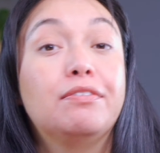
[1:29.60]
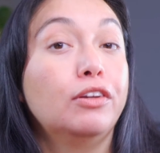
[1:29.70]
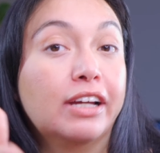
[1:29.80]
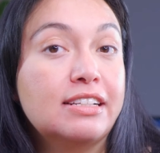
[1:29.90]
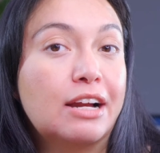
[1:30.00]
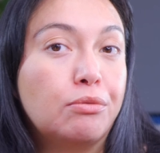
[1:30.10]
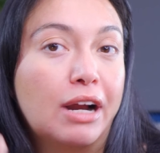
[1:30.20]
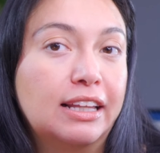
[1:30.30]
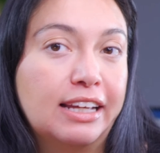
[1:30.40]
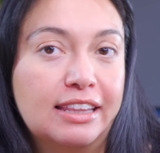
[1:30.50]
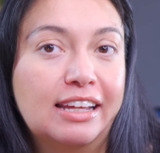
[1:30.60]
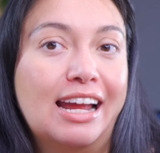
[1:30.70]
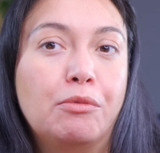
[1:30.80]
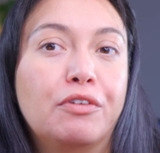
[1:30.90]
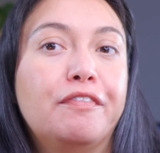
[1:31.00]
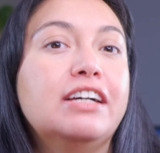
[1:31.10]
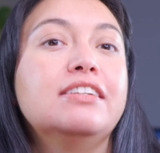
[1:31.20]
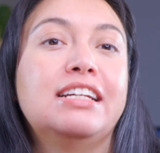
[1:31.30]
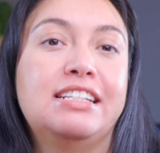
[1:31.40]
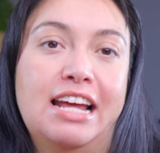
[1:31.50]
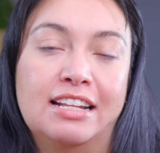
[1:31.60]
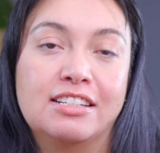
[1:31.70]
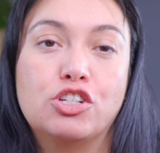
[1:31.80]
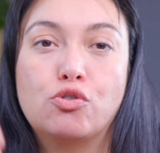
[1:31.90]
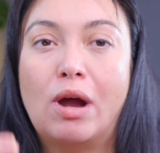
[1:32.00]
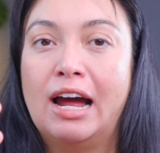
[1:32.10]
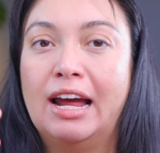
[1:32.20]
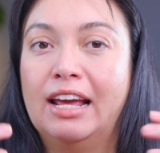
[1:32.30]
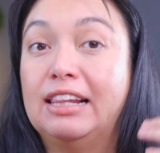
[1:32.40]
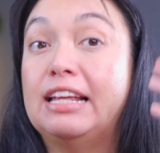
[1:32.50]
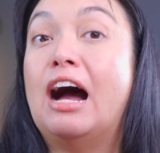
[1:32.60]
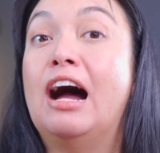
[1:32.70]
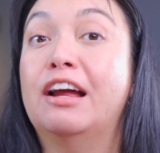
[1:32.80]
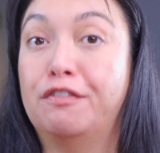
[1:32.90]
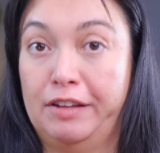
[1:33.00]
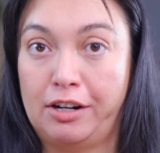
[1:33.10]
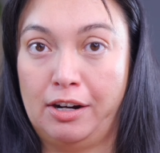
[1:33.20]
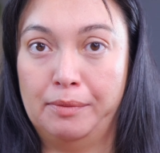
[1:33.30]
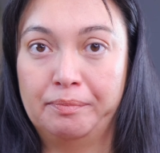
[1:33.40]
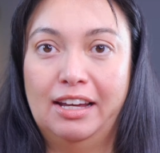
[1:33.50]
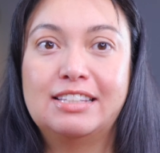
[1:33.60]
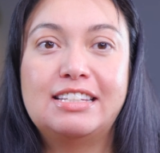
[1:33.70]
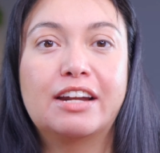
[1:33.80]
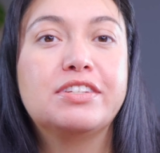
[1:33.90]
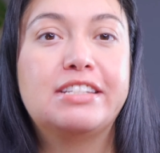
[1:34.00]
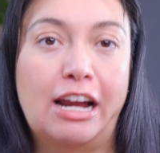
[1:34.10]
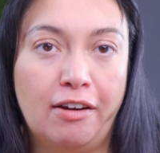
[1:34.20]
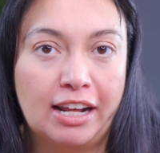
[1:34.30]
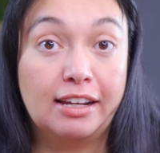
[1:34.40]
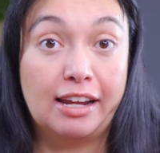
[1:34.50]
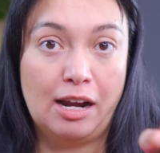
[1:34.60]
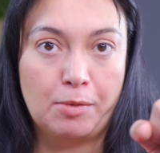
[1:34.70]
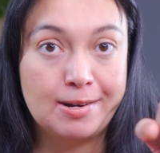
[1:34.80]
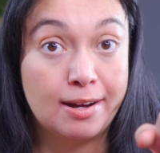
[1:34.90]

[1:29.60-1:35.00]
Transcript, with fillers: If looking directly at the camera feels intense, try the eye flicker. Instead of staring at the camera